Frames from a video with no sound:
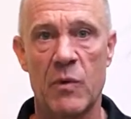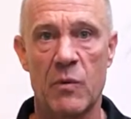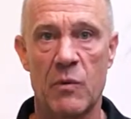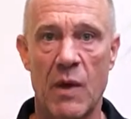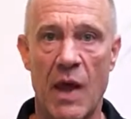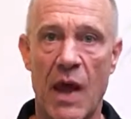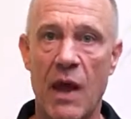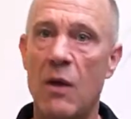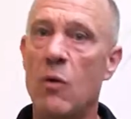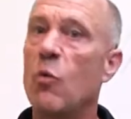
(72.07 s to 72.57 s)

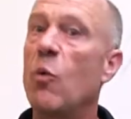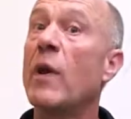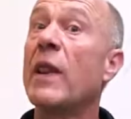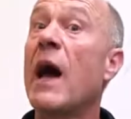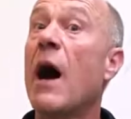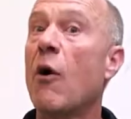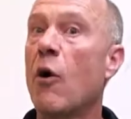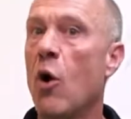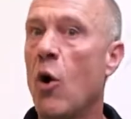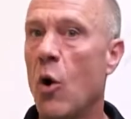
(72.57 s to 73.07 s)
okay,
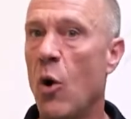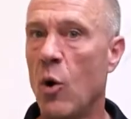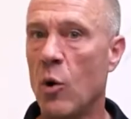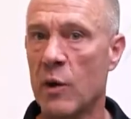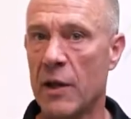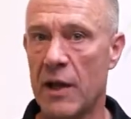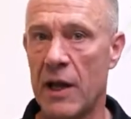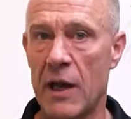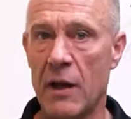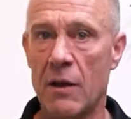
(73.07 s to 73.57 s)
without a hole
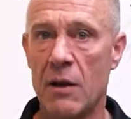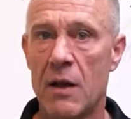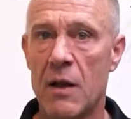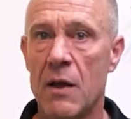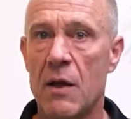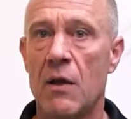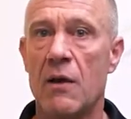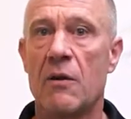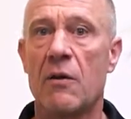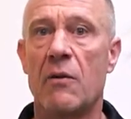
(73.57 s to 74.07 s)
in it,
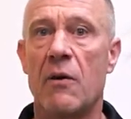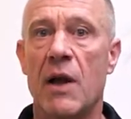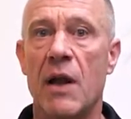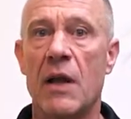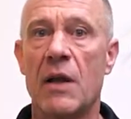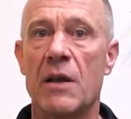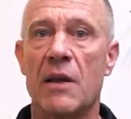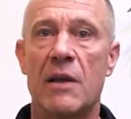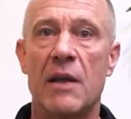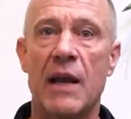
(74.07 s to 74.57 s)
right,
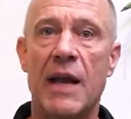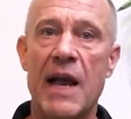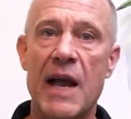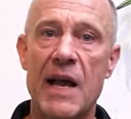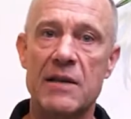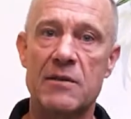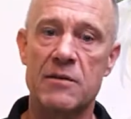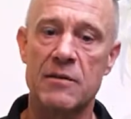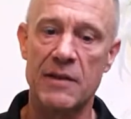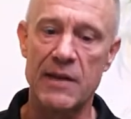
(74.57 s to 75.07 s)
the
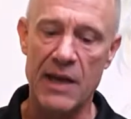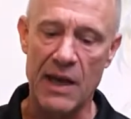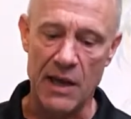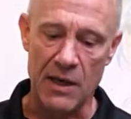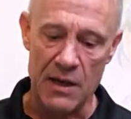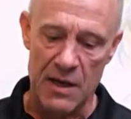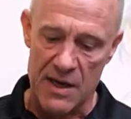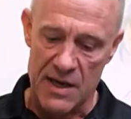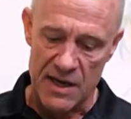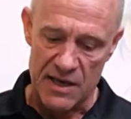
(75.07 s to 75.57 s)
gasoline
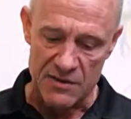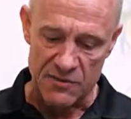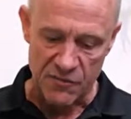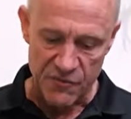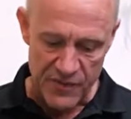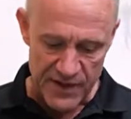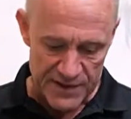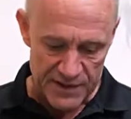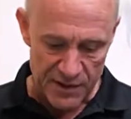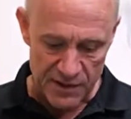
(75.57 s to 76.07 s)
is
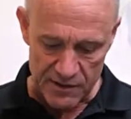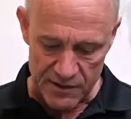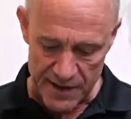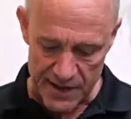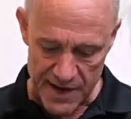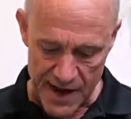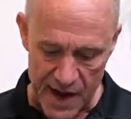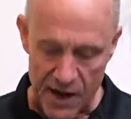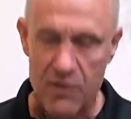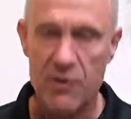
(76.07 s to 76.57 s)
physically
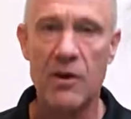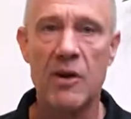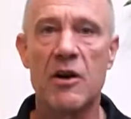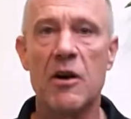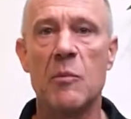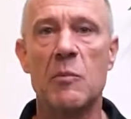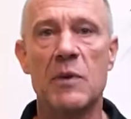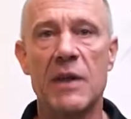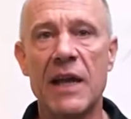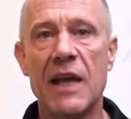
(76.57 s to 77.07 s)
not going to
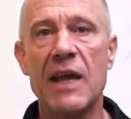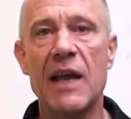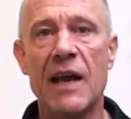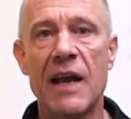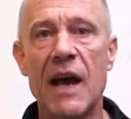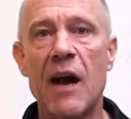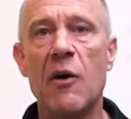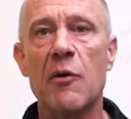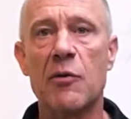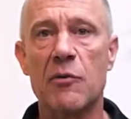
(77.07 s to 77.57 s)
come leaking
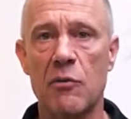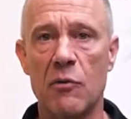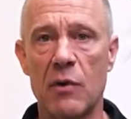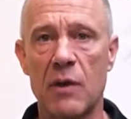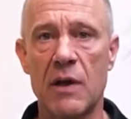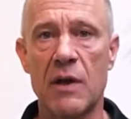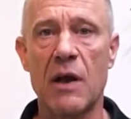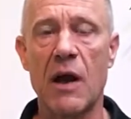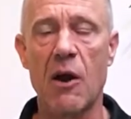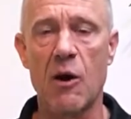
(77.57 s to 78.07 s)
out through the
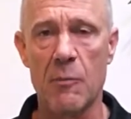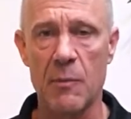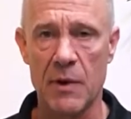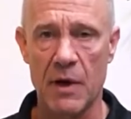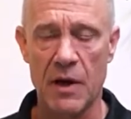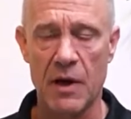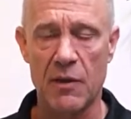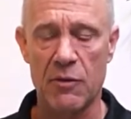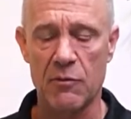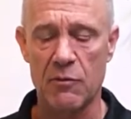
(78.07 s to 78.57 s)

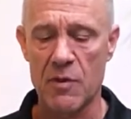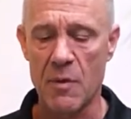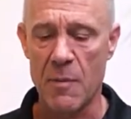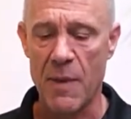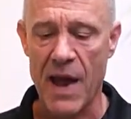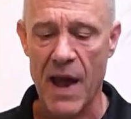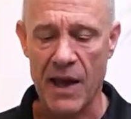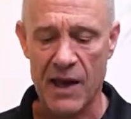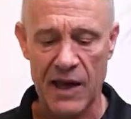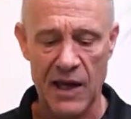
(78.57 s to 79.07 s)

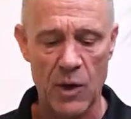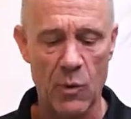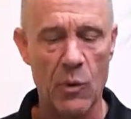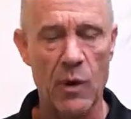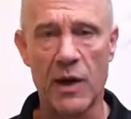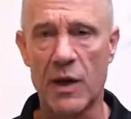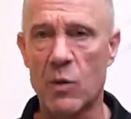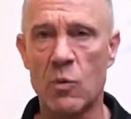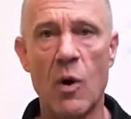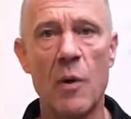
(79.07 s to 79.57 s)
bag anywhere.
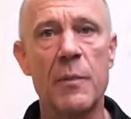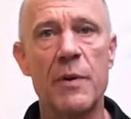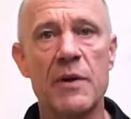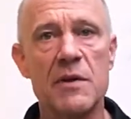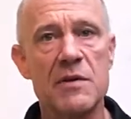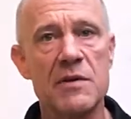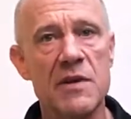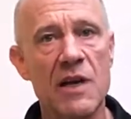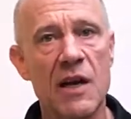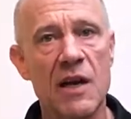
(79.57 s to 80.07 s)
You won't be able to
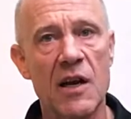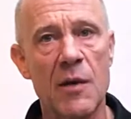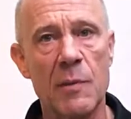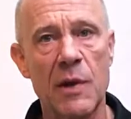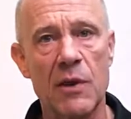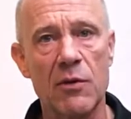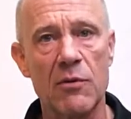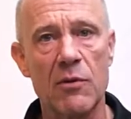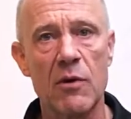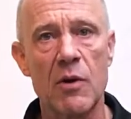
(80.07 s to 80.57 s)
see it coming
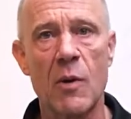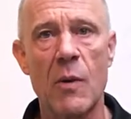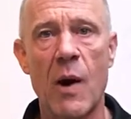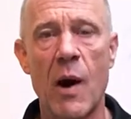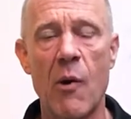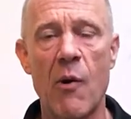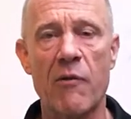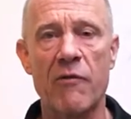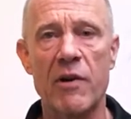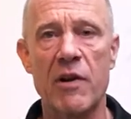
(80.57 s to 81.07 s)
through.
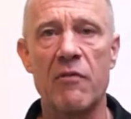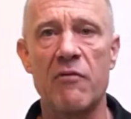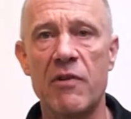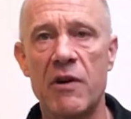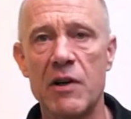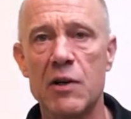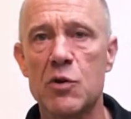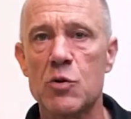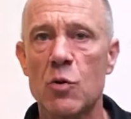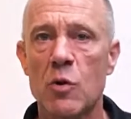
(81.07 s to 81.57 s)
However, in a
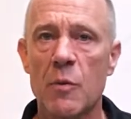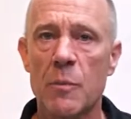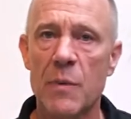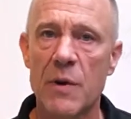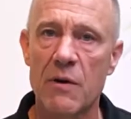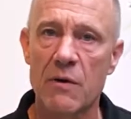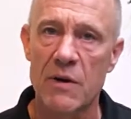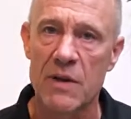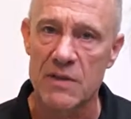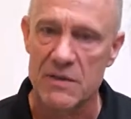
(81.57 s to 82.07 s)
very short
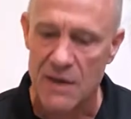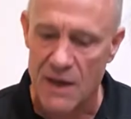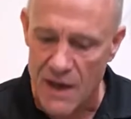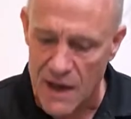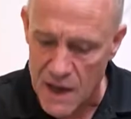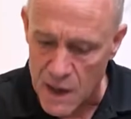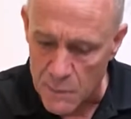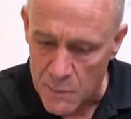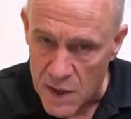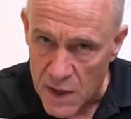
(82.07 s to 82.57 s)
period of
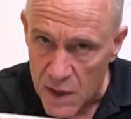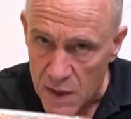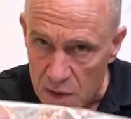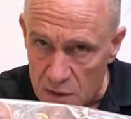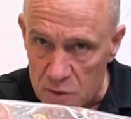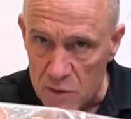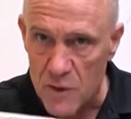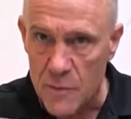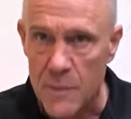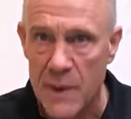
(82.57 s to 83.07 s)
time,
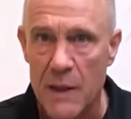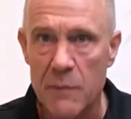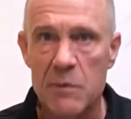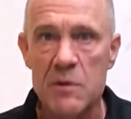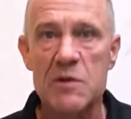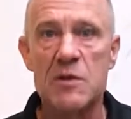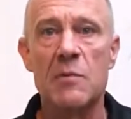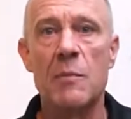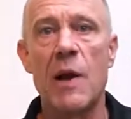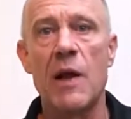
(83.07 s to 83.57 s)
you'll be able to
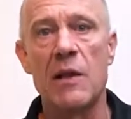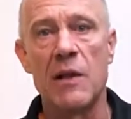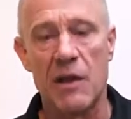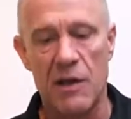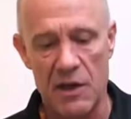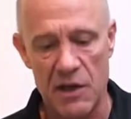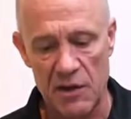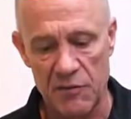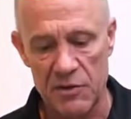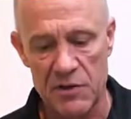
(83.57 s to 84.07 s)
smell it,
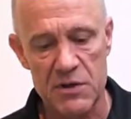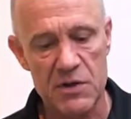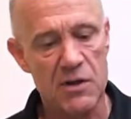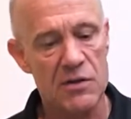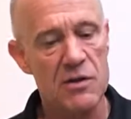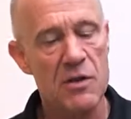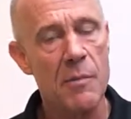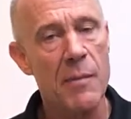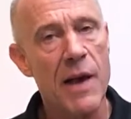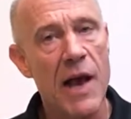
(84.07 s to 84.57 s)
and if you touch
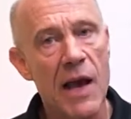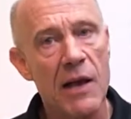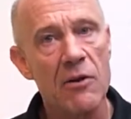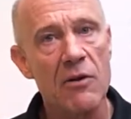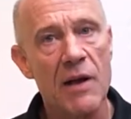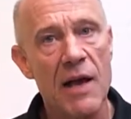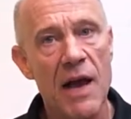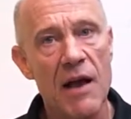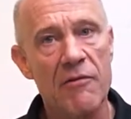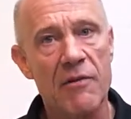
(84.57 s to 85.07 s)
the bag, you'll
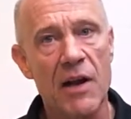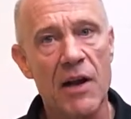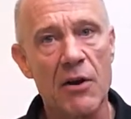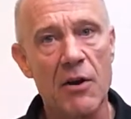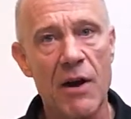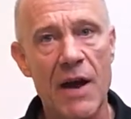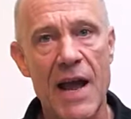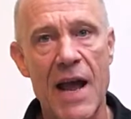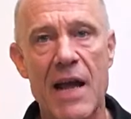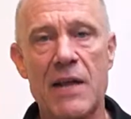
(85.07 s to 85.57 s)
have it on your
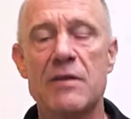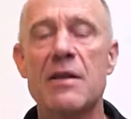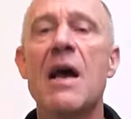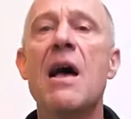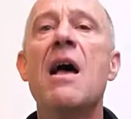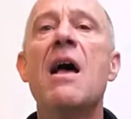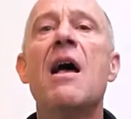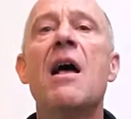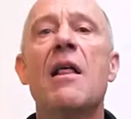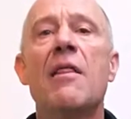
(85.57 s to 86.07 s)
hands.
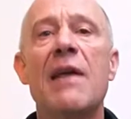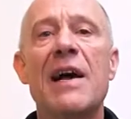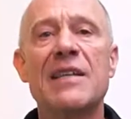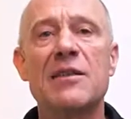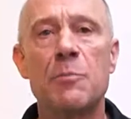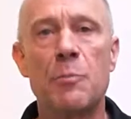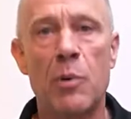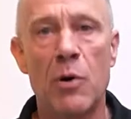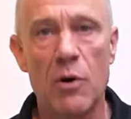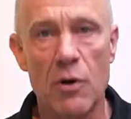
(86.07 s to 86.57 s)
That's
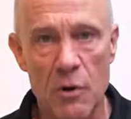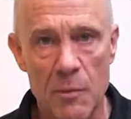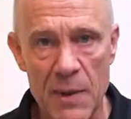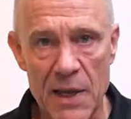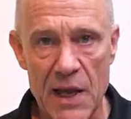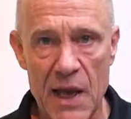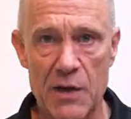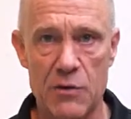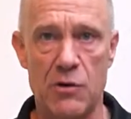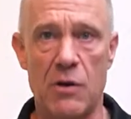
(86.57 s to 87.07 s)

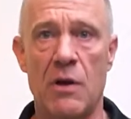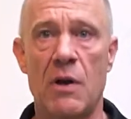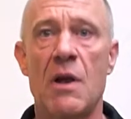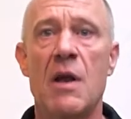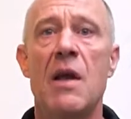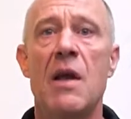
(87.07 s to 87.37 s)
permeation.